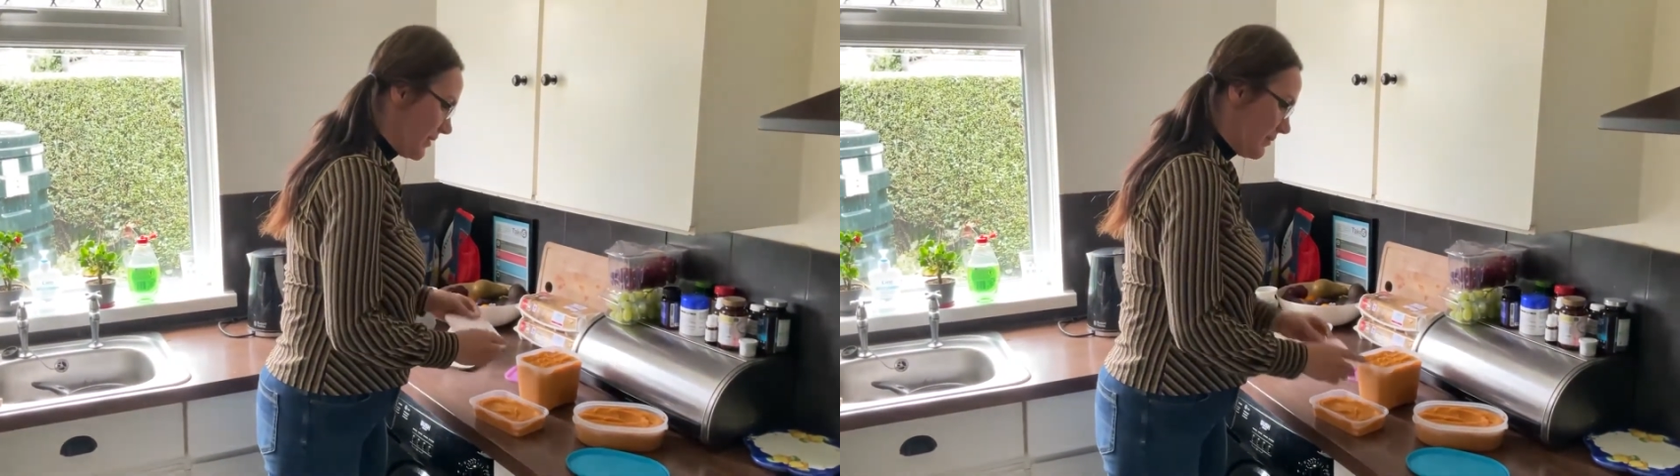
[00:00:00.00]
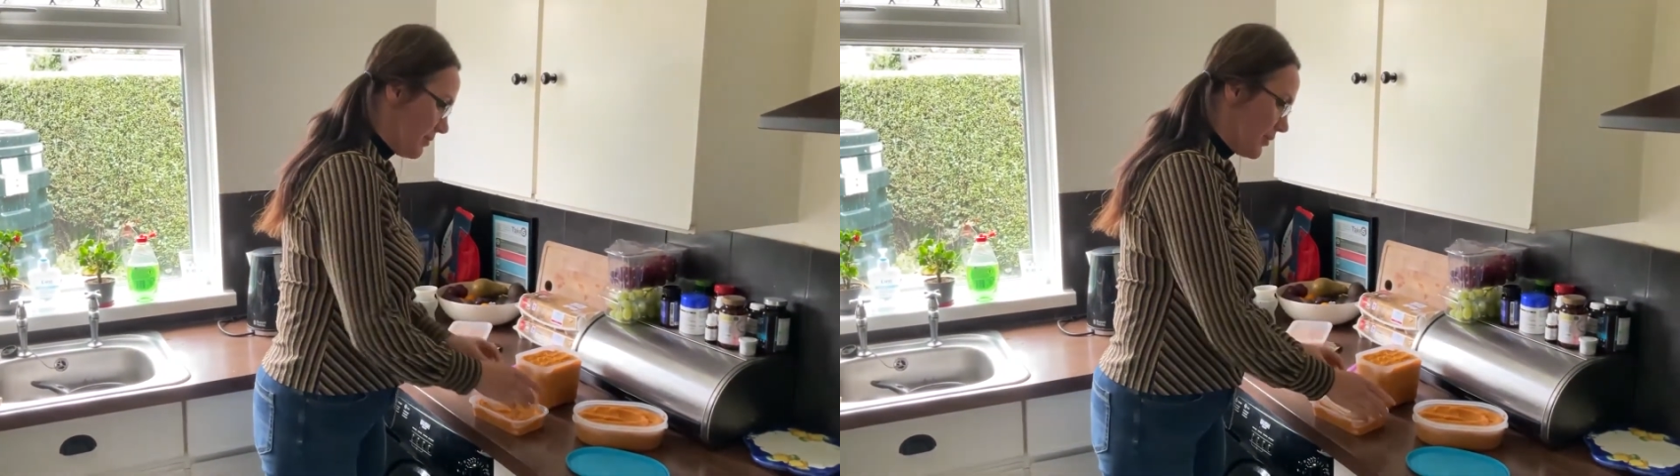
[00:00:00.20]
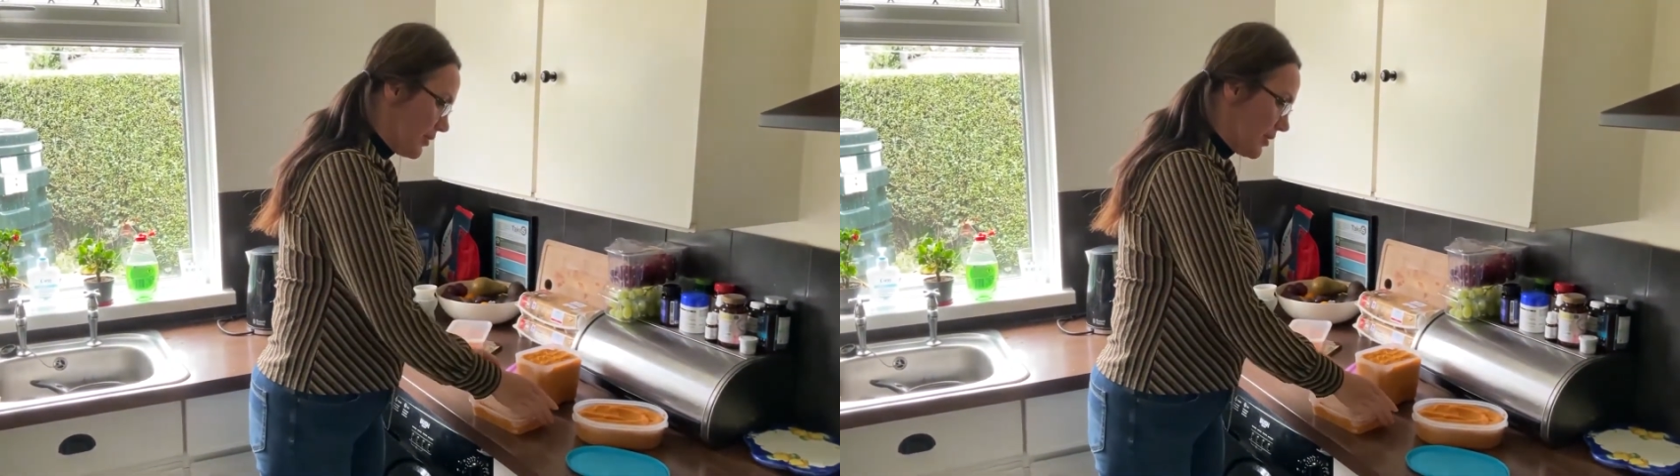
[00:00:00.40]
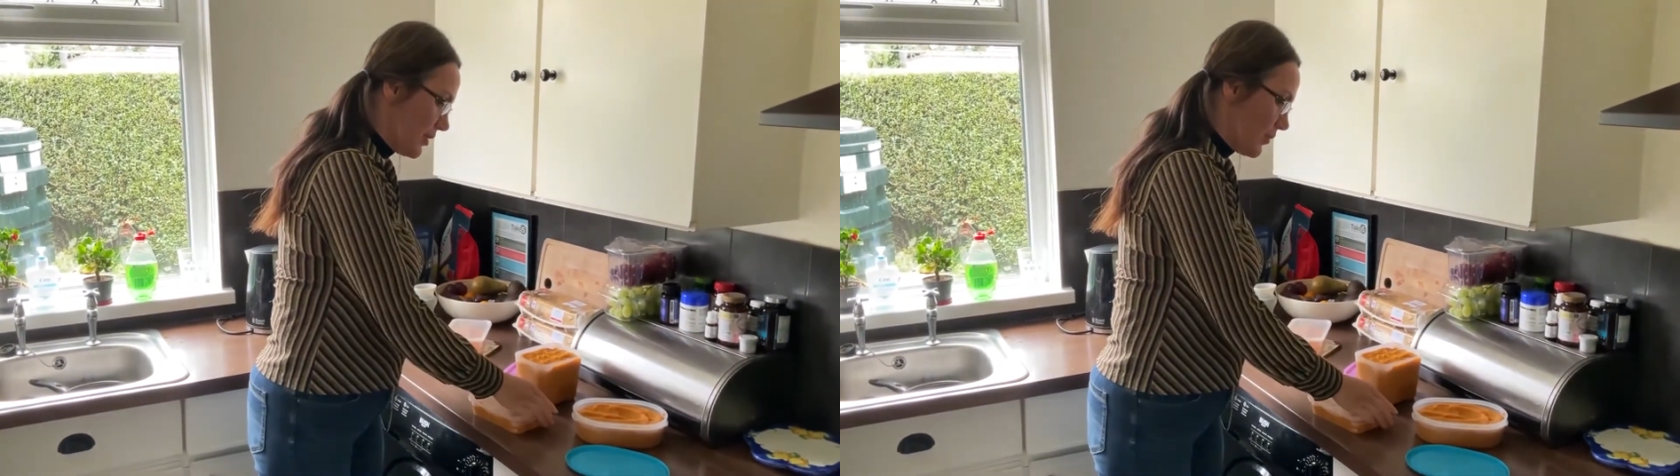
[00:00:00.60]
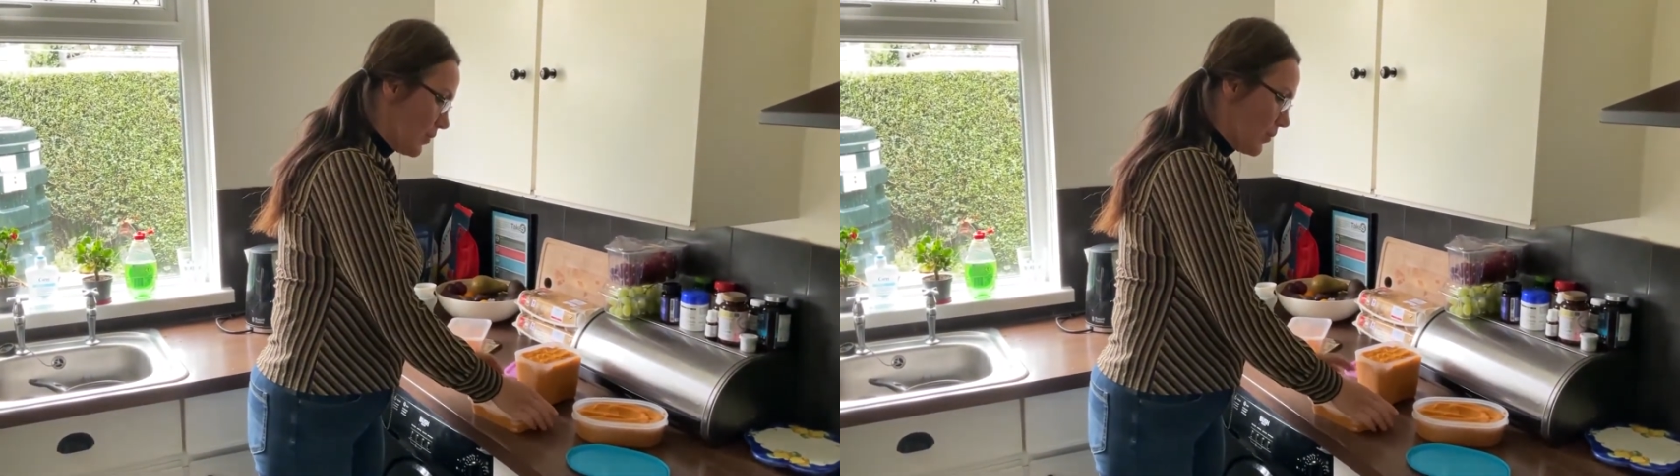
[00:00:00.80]
to
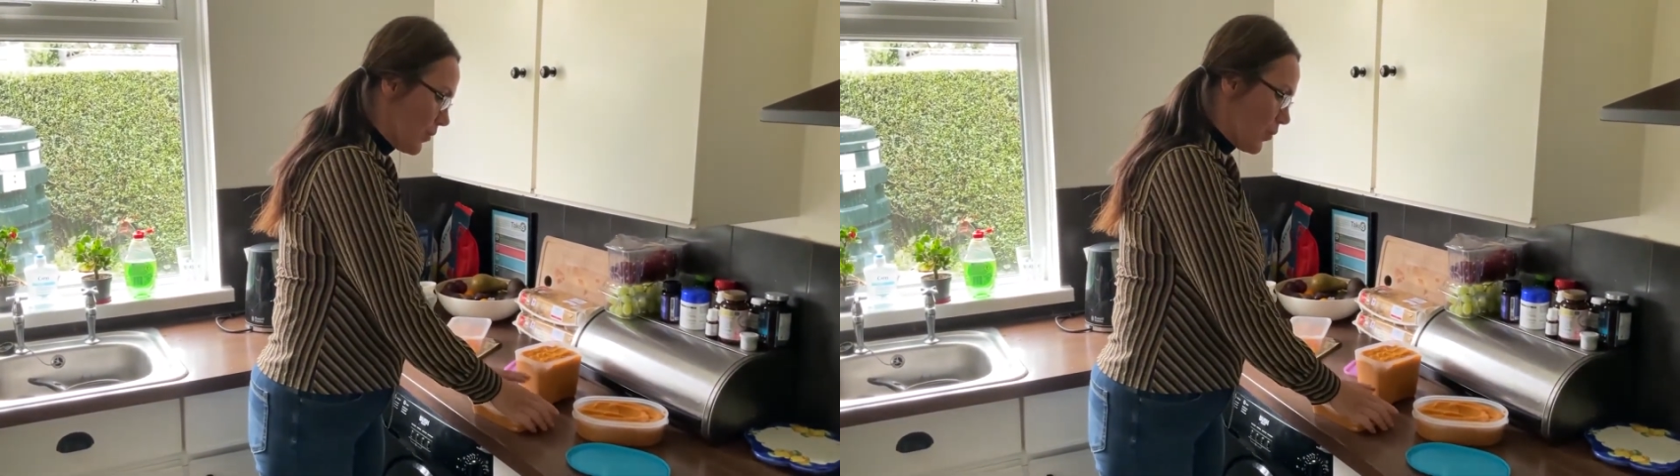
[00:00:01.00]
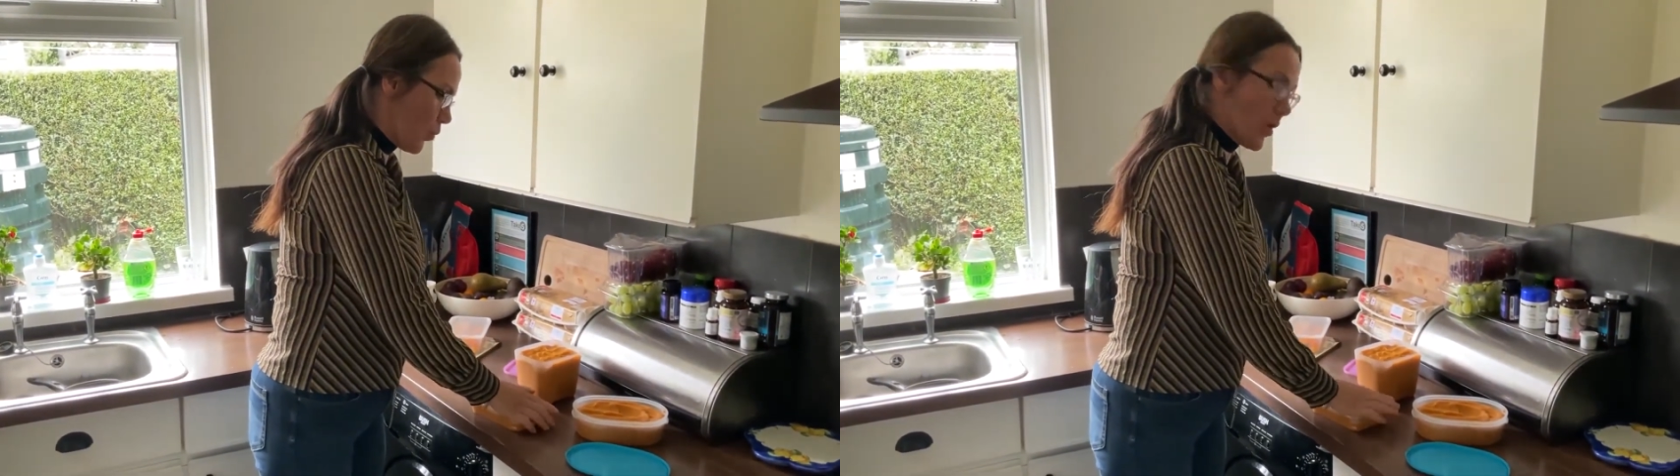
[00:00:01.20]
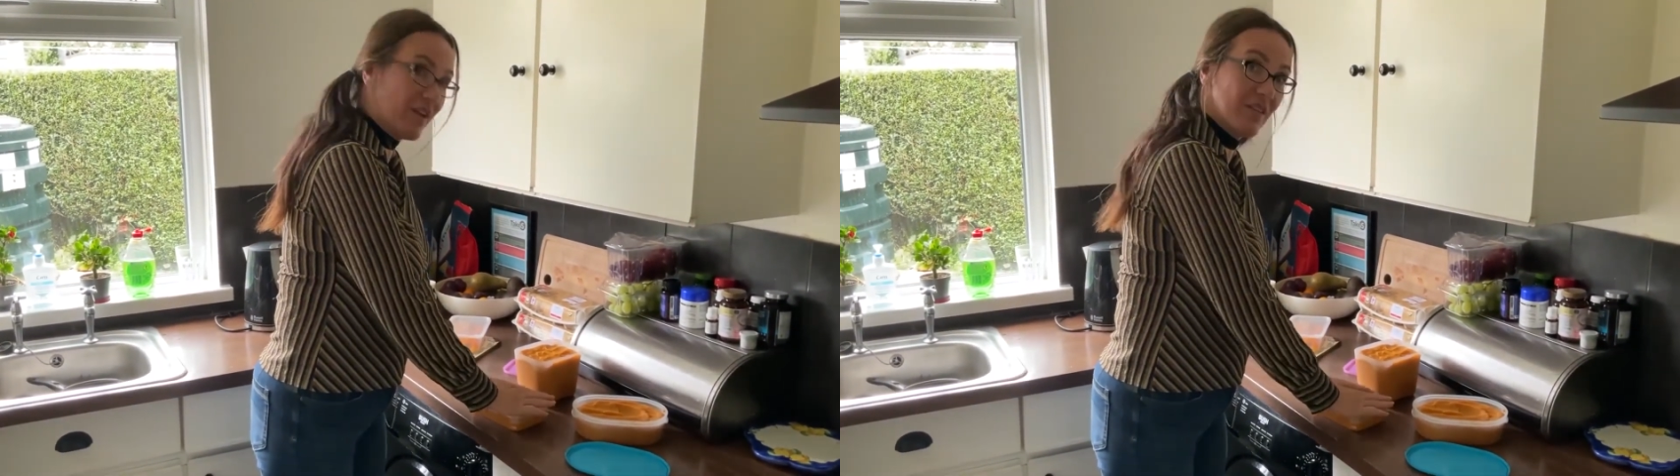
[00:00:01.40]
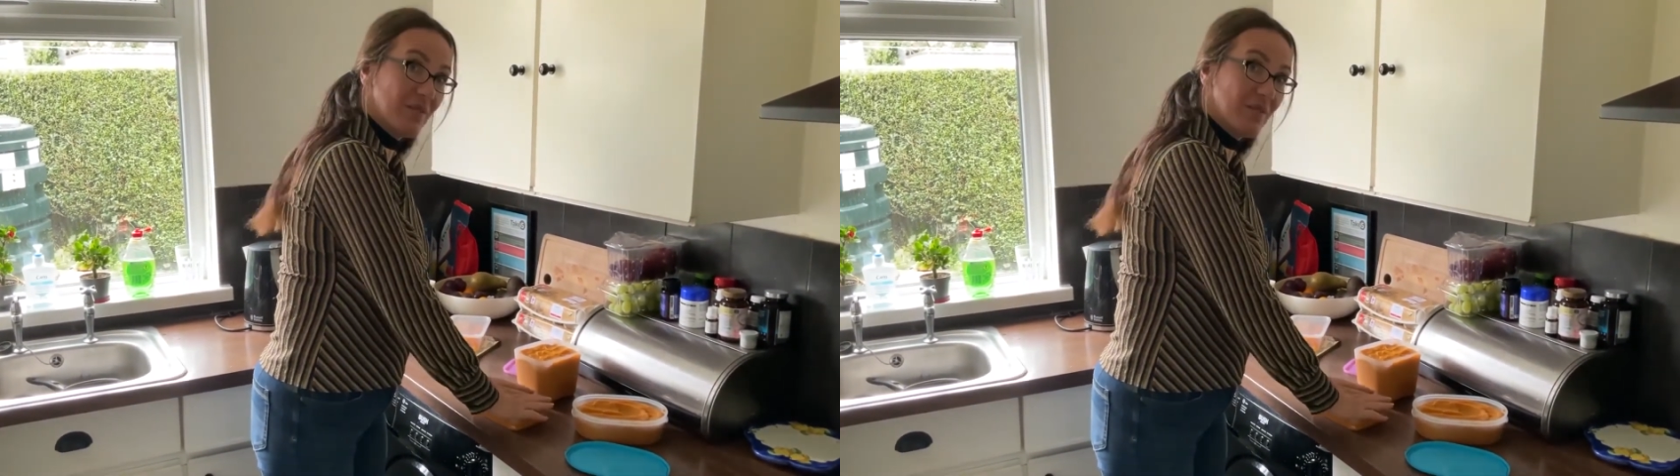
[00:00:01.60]
put one of